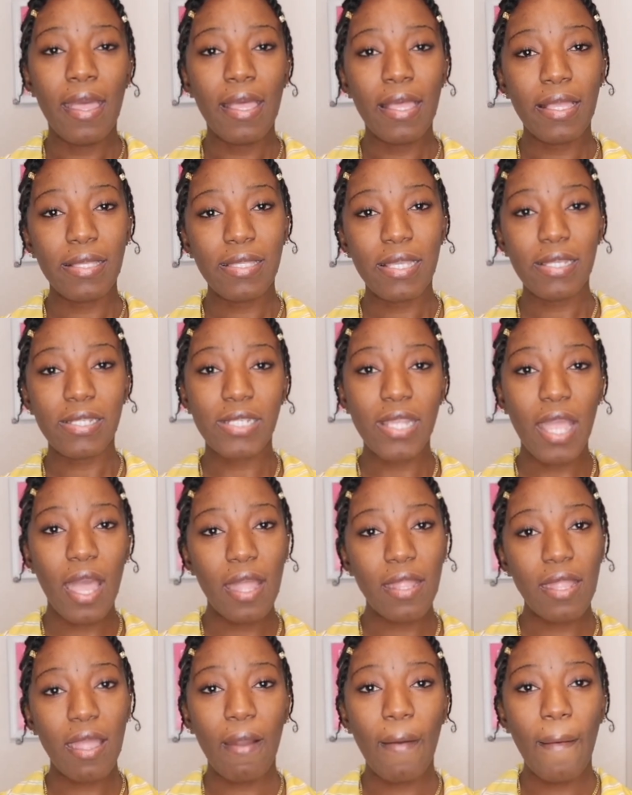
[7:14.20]

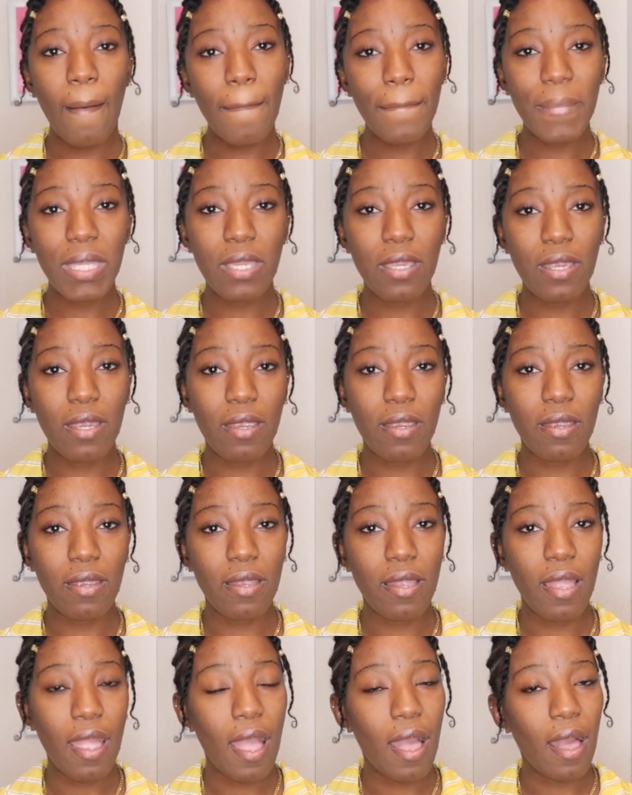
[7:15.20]
Shana, come
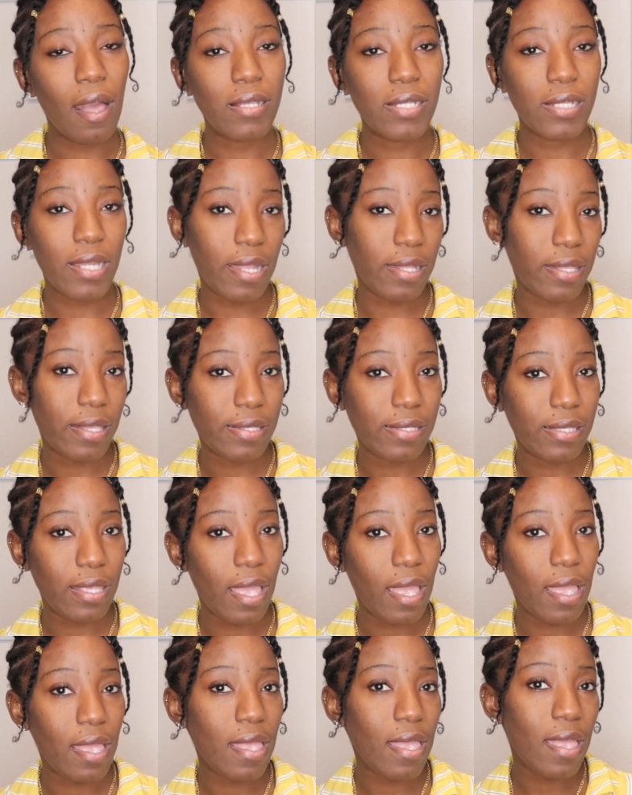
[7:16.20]
here, and Shana
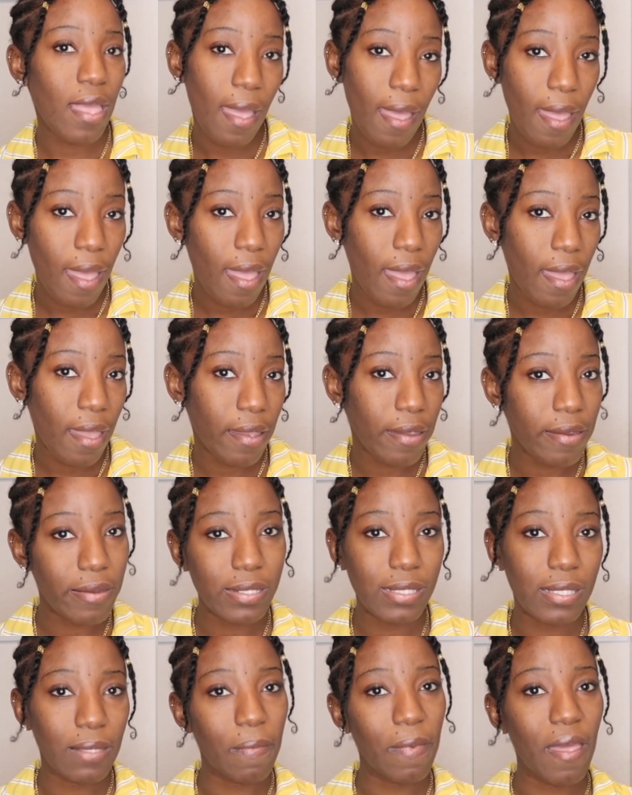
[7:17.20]
say, yeah,
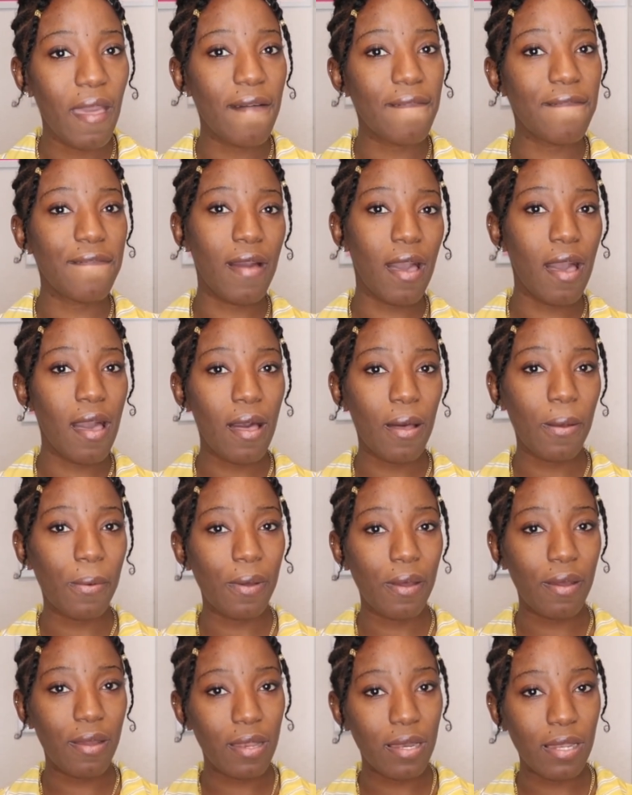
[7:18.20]
Krissy, me a
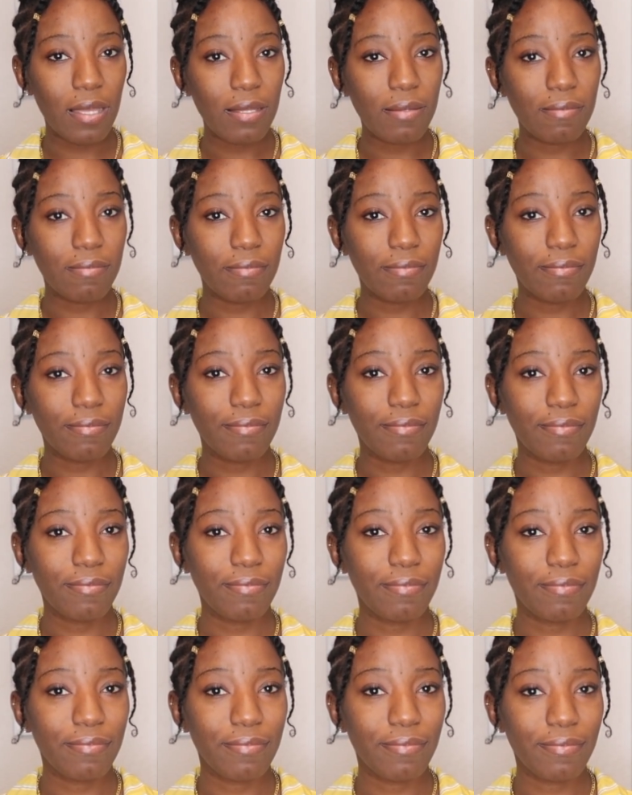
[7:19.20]
forward.
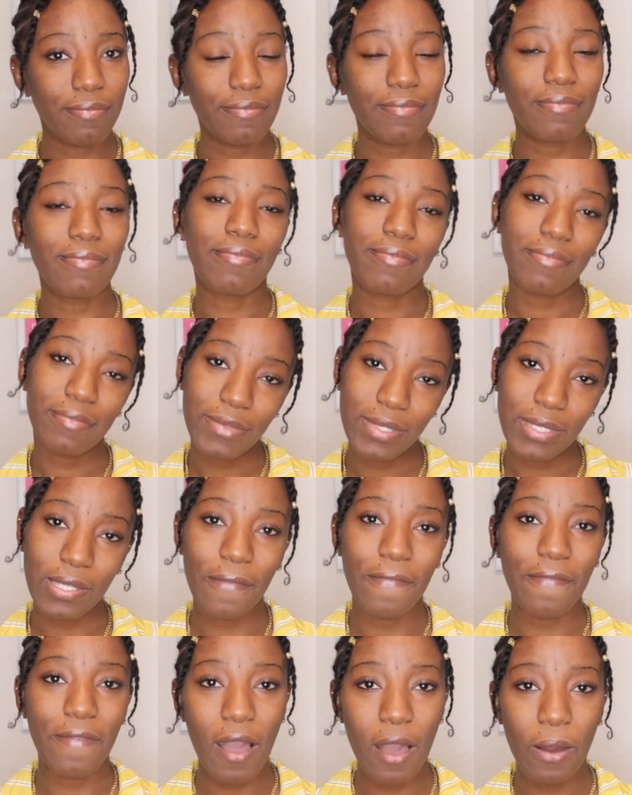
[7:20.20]
So
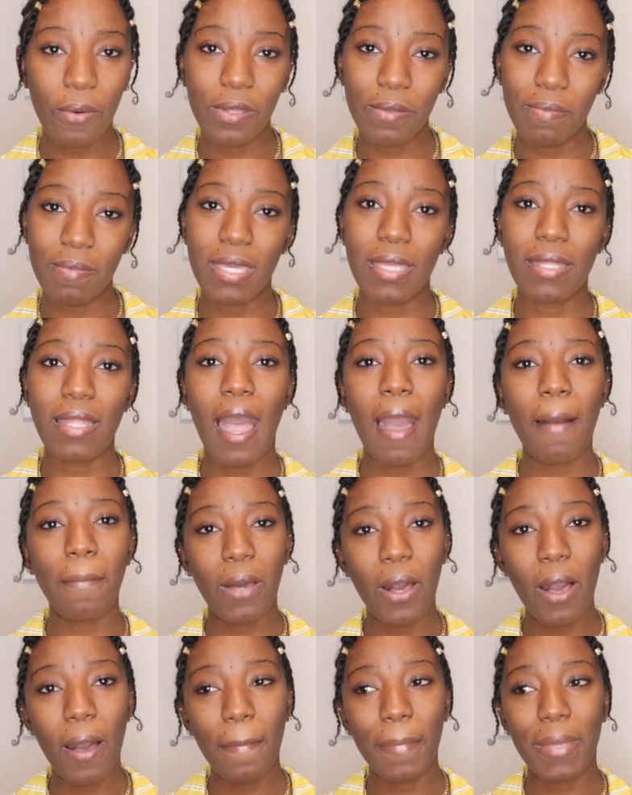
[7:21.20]
forward mean
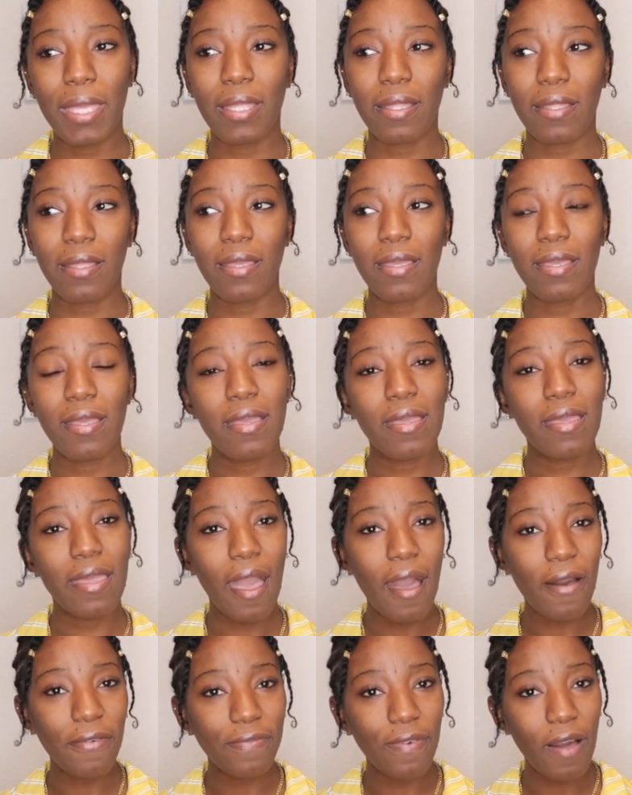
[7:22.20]
I'm coming.
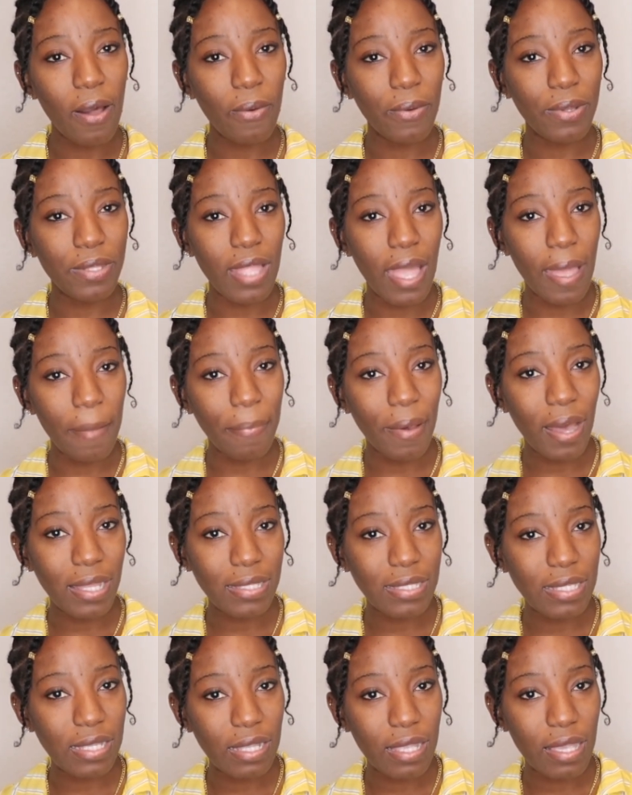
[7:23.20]
Yeah, forward that
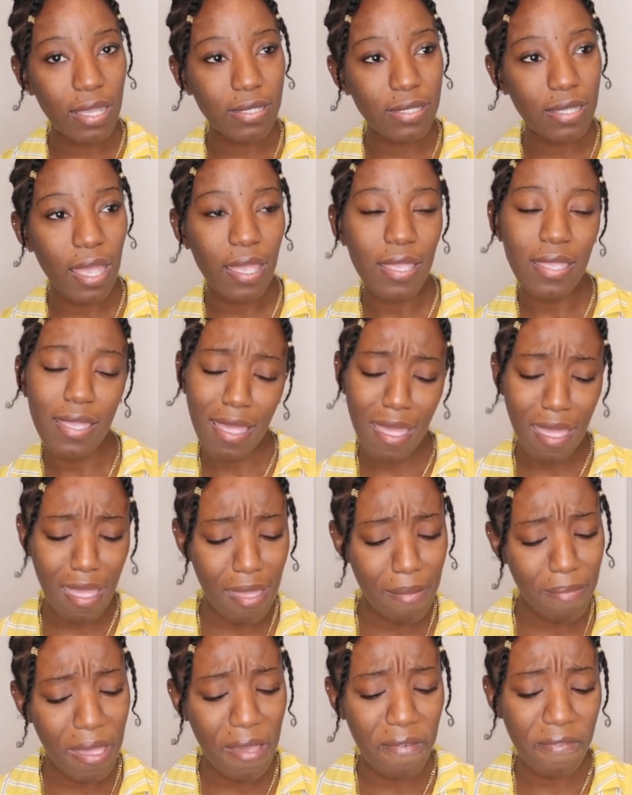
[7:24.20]
party later.
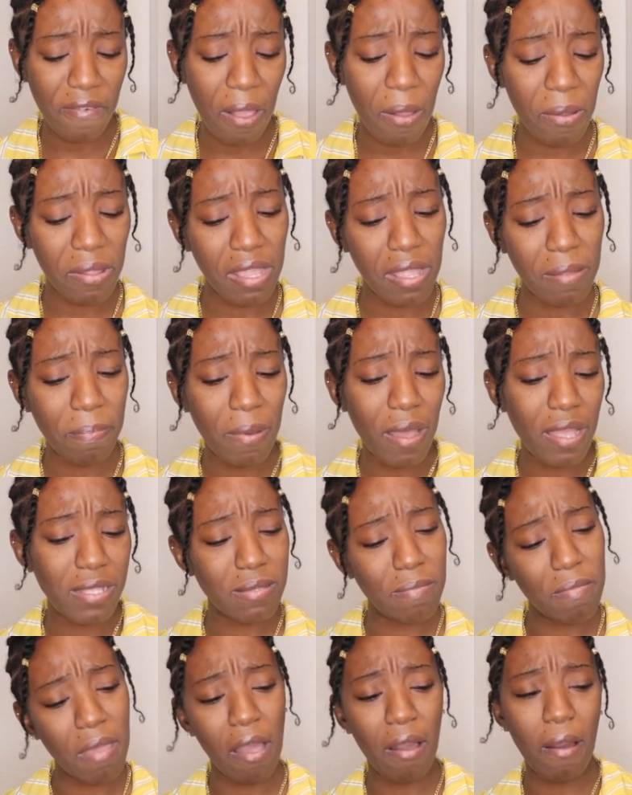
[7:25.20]
Yeah, me a forward that
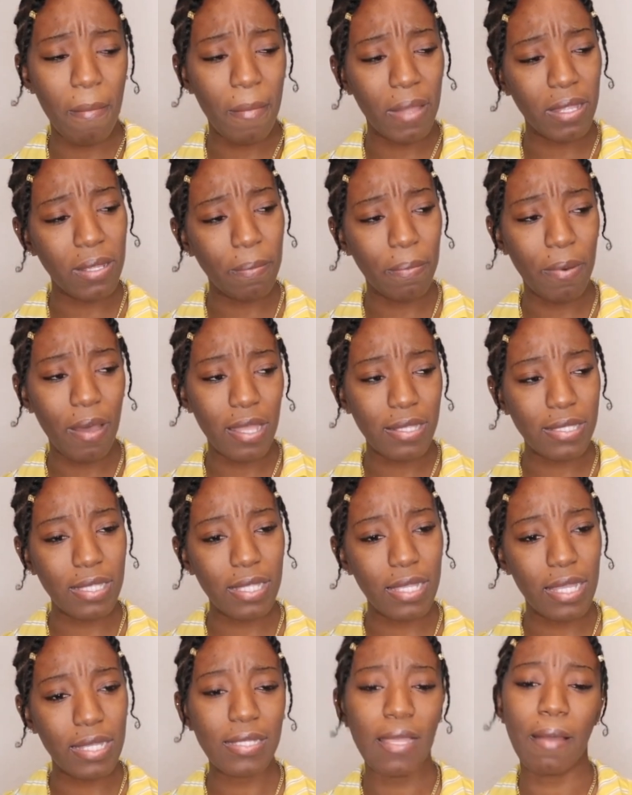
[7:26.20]
party. Me I come at the party
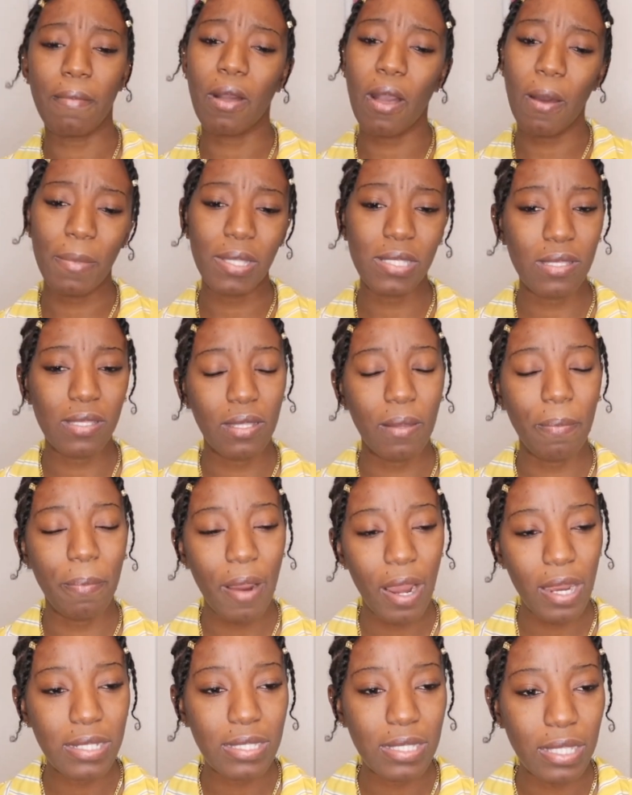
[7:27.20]
later. I'm coming to the
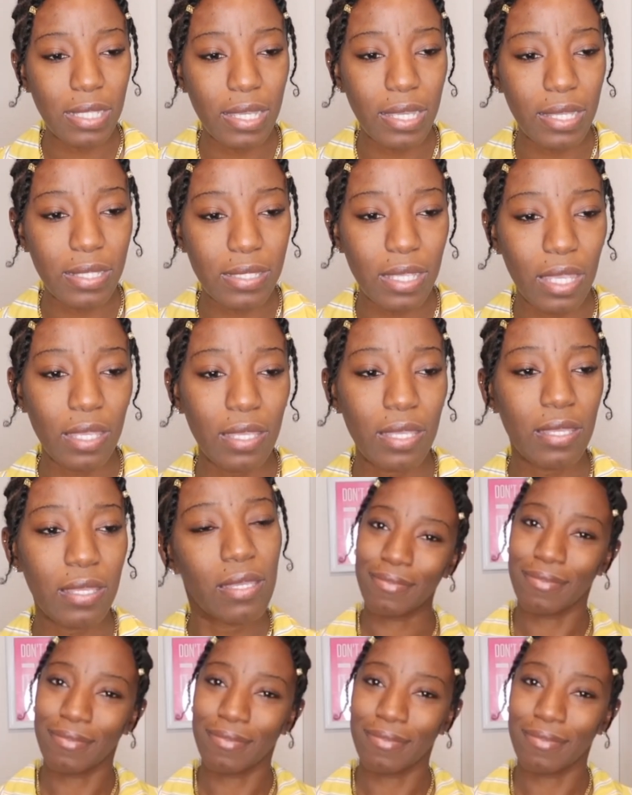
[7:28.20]
party later.